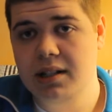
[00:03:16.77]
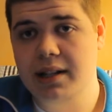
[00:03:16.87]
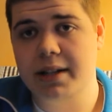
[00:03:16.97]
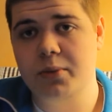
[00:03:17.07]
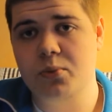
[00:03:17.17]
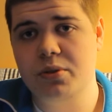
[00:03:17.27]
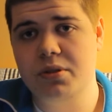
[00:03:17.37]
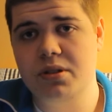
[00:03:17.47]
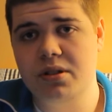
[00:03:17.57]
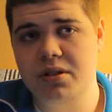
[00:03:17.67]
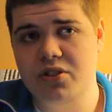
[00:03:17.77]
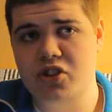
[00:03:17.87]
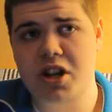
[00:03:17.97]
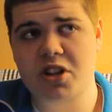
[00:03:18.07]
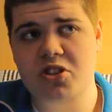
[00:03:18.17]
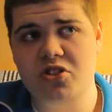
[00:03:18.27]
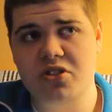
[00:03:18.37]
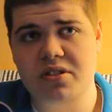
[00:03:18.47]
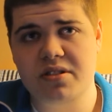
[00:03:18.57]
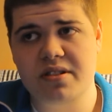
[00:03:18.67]
like it would uh,
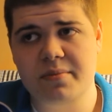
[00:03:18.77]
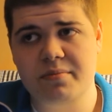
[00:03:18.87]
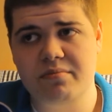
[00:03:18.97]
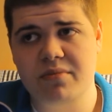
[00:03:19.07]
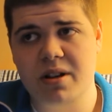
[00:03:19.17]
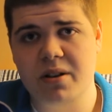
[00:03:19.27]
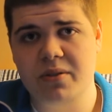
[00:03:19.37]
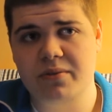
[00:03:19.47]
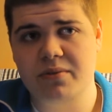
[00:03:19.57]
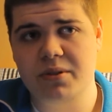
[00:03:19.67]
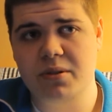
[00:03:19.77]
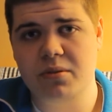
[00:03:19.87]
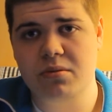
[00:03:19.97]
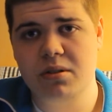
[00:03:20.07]
change uh, some kind of you know